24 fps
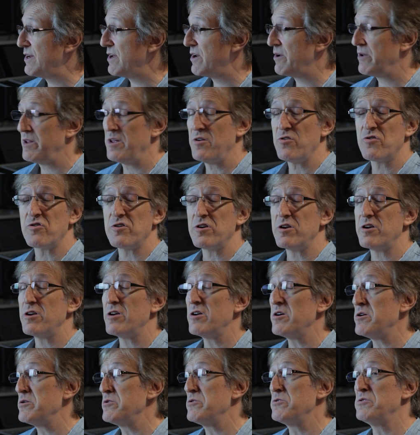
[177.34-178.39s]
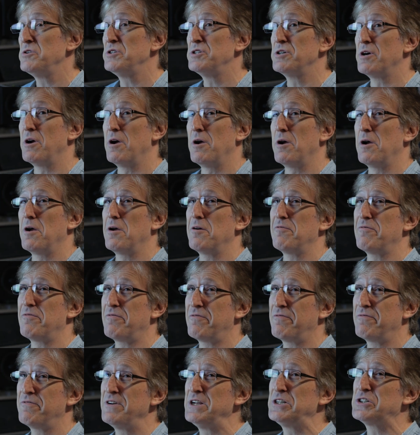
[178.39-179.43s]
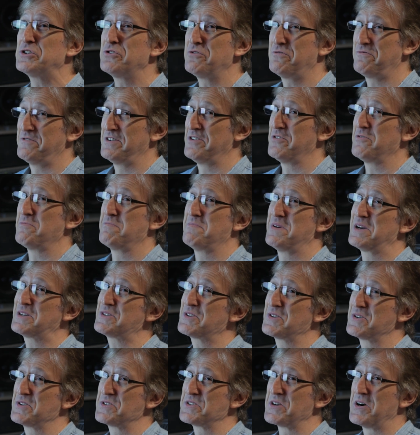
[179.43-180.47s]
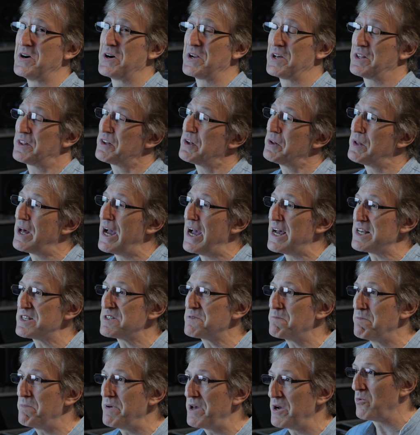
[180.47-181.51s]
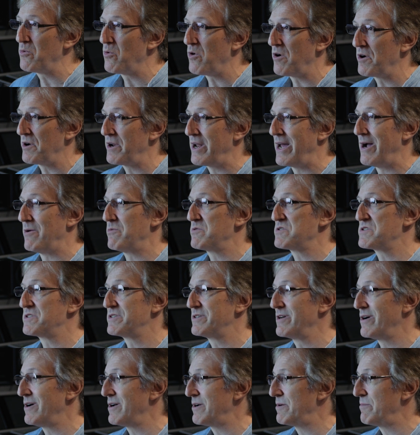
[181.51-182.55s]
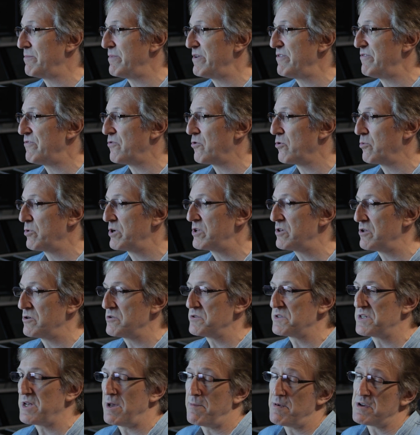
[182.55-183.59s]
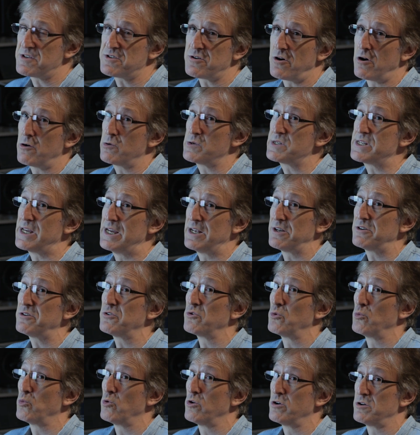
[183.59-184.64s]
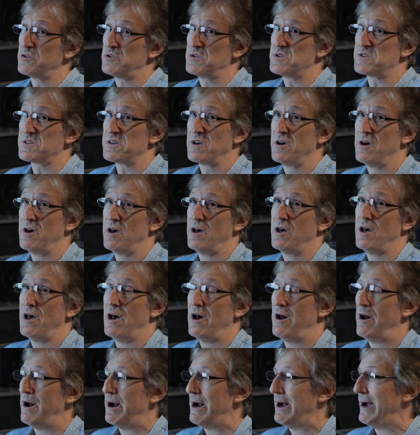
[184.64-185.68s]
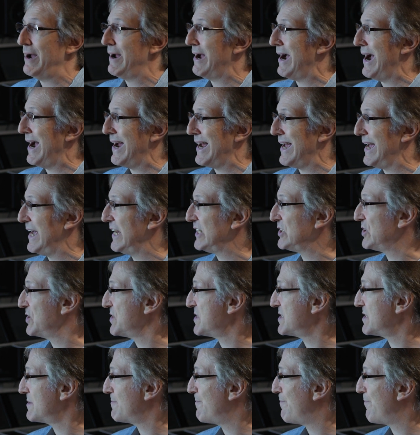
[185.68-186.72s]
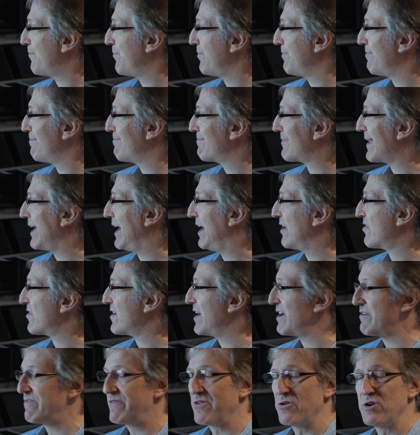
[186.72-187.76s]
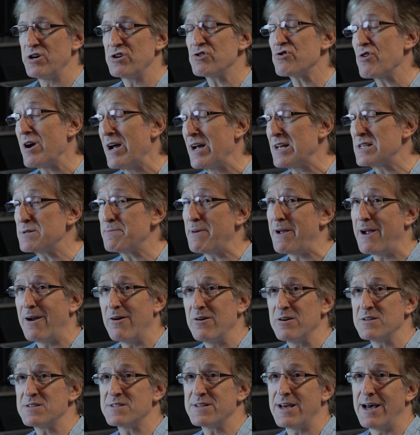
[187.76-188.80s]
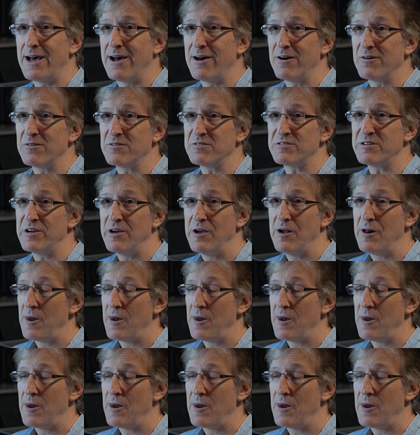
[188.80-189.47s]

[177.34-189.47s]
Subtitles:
did these huge feature film mixes on it. The last one that was done before we closed MSR was Into the Woods. It's got a very transparent sound.